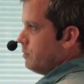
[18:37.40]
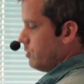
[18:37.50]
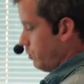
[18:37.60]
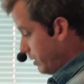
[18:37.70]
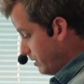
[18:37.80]

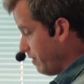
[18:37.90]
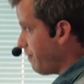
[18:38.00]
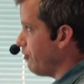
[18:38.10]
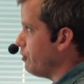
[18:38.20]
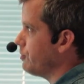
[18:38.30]
So this is the
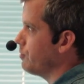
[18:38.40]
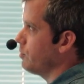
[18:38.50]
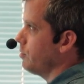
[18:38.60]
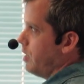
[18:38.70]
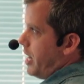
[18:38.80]

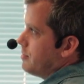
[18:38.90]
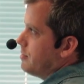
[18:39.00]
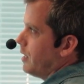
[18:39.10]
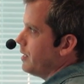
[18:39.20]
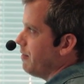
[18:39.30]
first
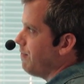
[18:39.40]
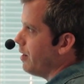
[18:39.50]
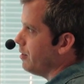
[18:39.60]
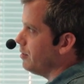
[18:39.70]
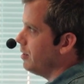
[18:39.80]
answer in the
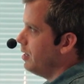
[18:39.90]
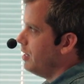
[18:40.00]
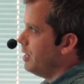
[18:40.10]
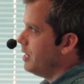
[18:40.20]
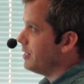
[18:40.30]
funnel.
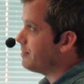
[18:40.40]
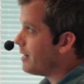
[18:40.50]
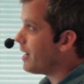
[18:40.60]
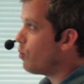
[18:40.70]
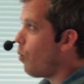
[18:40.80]
The
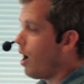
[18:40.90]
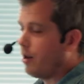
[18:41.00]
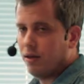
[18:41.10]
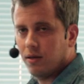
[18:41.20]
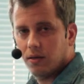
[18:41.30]
second
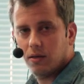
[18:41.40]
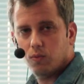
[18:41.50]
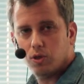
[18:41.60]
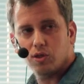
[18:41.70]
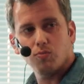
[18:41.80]
one,
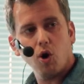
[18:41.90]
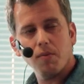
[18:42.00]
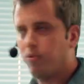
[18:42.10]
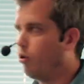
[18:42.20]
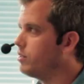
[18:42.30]
which is more
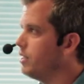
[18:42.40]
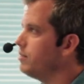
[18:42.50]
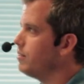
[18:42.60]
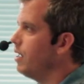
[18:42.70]
important,